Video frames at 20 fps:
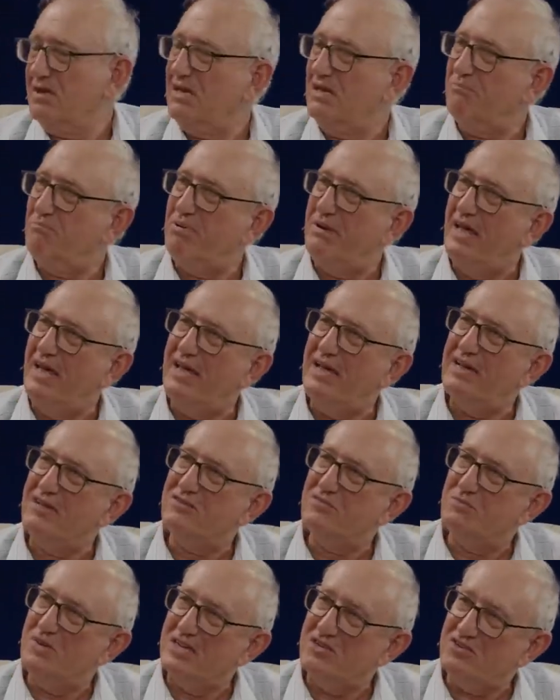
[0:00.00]
can play
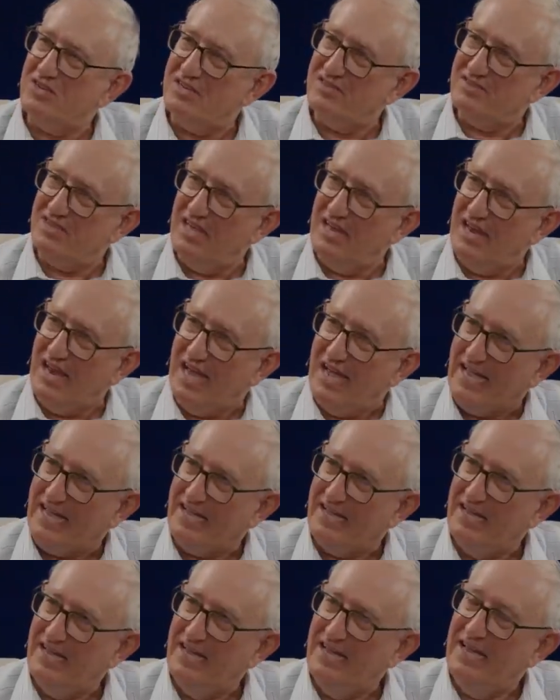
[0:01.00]
as much as they
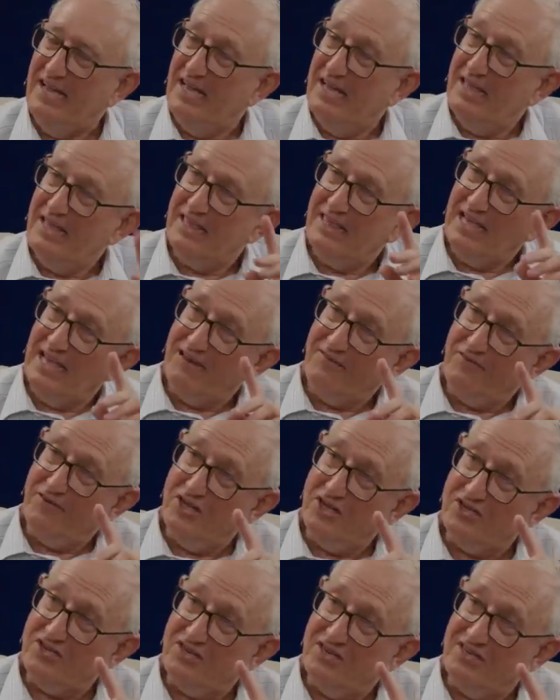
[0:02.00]
like. That
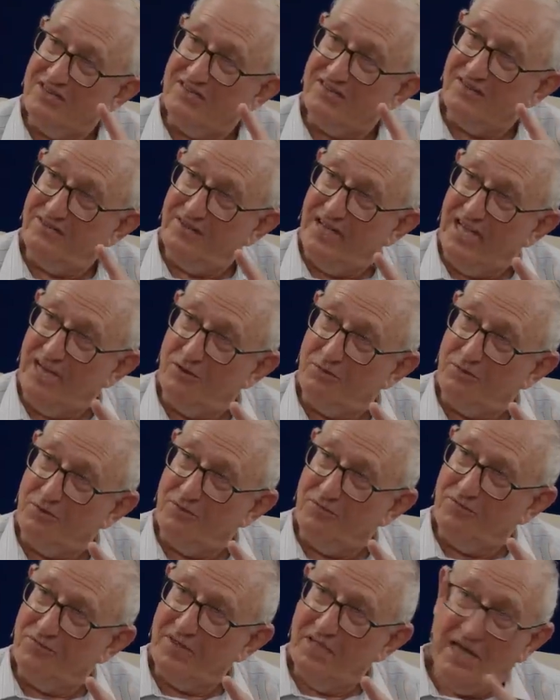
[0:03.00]
version is
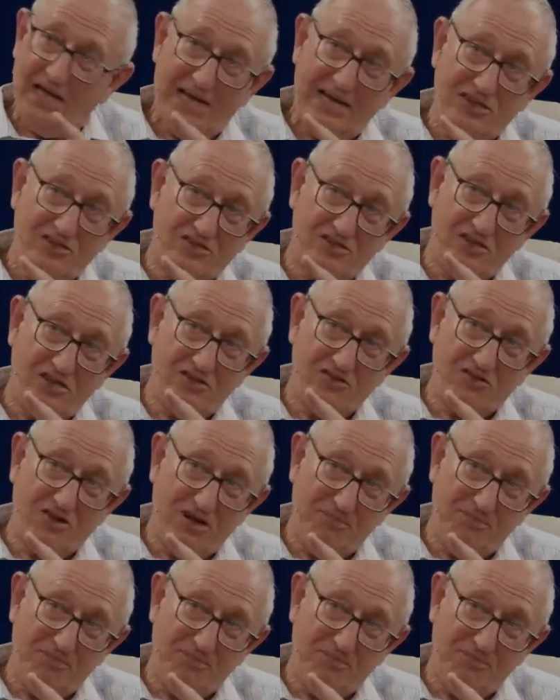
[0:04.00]
available. And it's not